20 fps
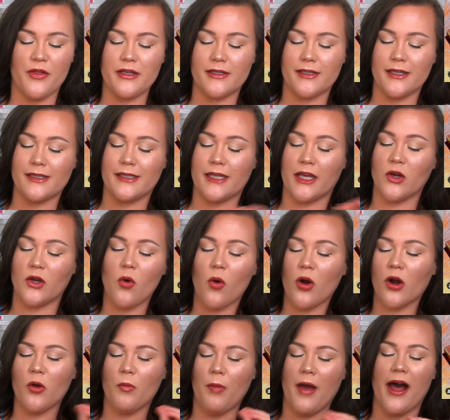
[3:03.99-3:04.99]
This is the
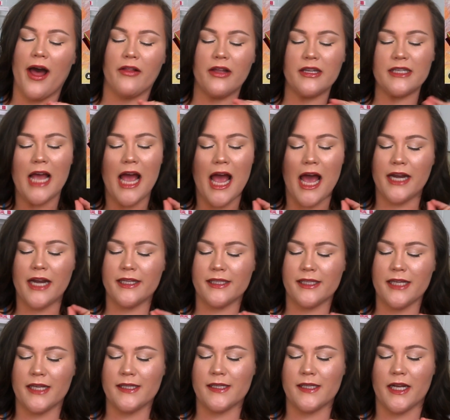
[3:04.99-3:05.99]
Coral Palette, and it
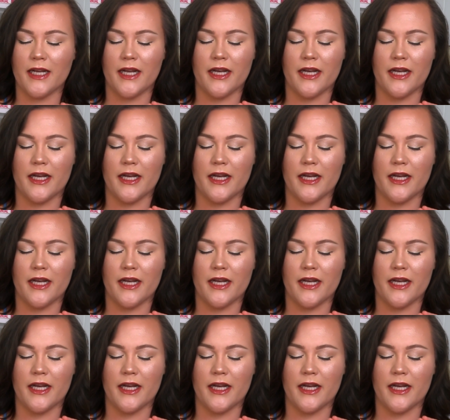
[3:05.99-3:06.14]
says that